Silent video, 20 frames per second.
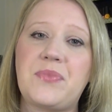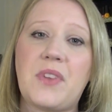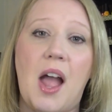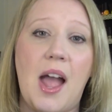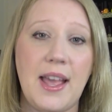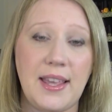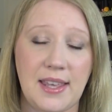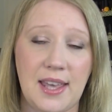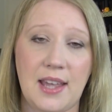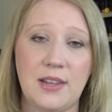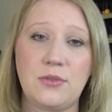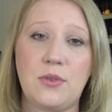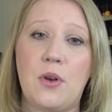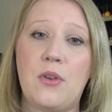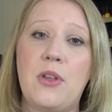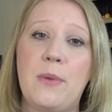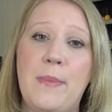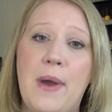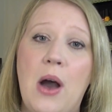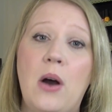I can grow
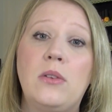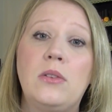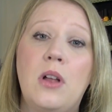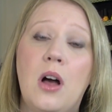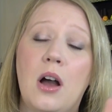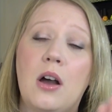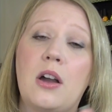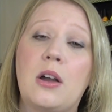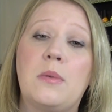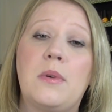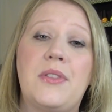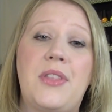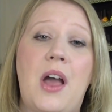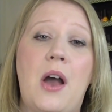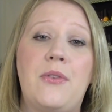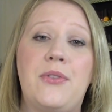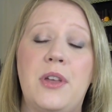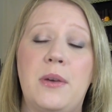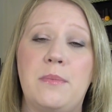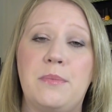them out longer
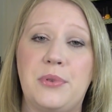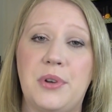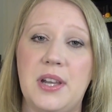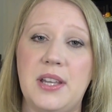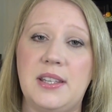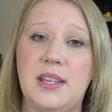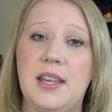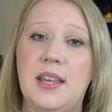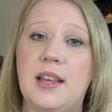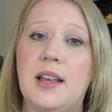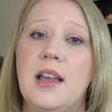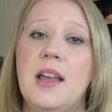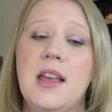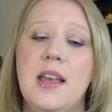without them breaking.